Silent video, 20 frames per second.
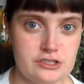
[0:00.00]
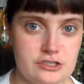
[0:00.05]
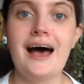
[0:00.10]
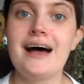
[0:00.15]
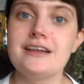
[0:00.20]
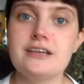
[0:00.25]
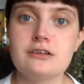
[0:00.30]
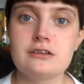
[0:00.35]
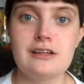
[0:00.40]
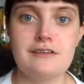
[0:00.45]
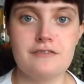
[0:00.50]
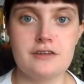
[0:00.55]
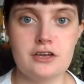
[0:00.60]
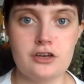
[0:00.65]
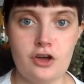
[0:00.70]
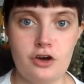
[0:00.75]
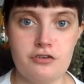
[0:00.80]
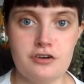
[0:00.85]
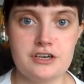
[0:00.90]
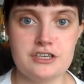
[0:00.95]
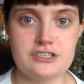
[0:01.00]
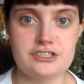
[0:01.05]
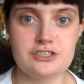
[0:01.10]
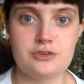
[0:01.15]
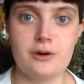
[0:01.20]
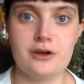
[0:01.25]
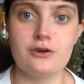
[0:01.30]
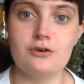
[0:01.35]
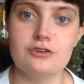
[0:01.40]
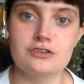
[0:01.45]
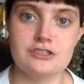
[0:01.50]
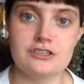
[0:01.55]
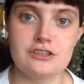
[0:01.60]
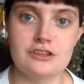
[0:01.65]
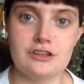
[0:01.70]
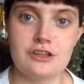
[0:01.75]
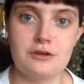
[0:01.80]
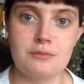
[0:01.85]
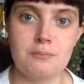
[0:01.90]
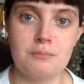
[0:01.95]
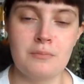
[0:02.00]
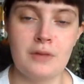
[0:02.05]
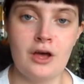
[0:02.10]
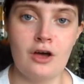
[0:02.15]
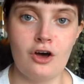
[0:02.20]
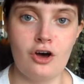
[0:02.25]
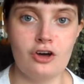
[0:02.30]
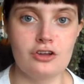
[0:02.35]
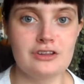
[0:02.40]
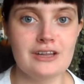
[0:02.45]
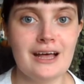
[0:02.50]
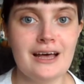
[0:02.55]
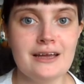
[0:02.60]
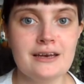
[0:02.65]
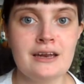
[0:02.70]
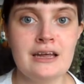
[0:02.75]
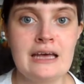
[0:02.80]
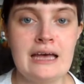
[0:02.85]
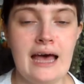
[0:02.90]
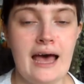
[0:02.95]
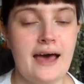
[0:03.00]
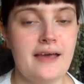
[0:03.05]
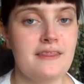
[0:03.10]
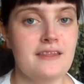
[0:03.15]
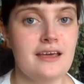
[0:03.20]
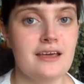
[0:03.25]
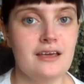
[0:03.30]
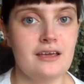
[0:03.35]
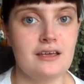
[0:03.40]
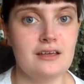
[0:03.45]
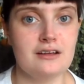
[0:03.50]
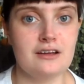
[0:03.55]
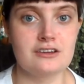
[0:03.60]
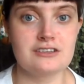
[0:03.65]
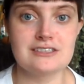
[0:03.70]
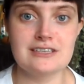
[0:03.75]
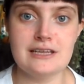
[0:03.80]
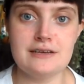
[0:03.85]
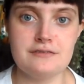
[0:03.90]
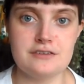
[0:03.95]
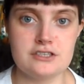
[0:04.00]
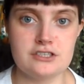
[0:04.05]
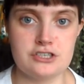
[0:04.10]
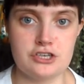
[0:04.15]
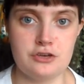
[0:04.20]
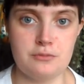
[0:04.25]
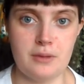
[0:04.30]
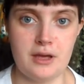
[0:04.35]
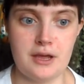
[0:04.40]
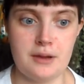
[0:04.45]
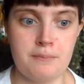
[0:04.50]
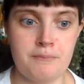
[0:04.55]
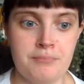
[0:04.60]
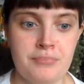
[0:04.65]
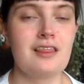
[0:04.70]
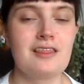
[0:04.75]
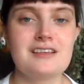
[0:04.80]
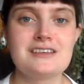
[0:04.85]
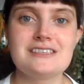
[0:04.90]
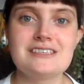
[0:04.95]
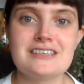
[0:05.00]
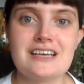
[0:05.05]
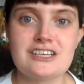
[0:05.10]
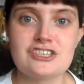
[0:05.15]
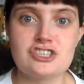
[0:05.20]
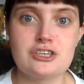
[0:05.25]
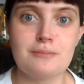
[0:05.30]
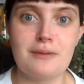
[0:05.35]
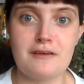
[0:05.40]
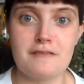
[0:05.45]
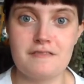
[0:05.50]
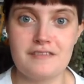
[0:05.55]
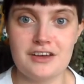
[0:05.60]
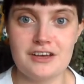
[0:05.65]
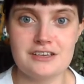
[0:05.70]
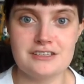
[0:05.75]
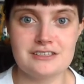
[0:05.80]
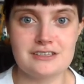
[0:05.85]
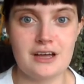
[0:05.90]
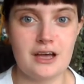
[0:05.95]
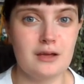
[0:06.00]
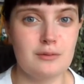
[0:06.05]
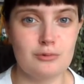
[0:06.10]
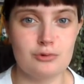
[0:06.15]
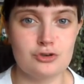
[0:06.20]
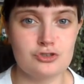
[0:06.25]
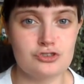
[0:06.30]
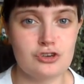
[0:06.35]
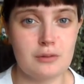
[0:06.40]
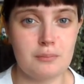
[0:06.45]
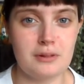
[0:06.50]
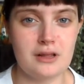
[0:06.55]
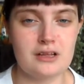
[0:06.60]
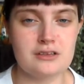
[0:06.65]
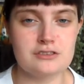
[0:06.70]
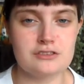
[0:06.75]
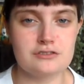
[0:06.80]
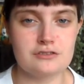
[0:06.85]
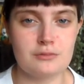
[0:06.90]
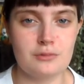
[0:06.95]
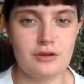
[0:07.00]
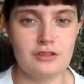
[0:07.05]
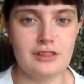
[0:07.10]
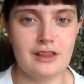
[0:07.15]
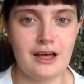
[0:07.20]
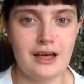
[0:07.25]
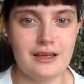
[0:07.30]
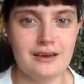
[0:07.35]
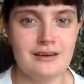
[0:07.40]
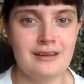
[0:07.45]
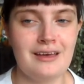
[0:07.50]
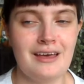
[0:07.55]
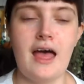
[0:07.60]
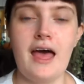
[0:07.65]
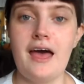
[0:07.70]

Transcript: I don't live in Norwich, so I ordered them online and they got delivered to me. This is actually my first time ordering plants from online.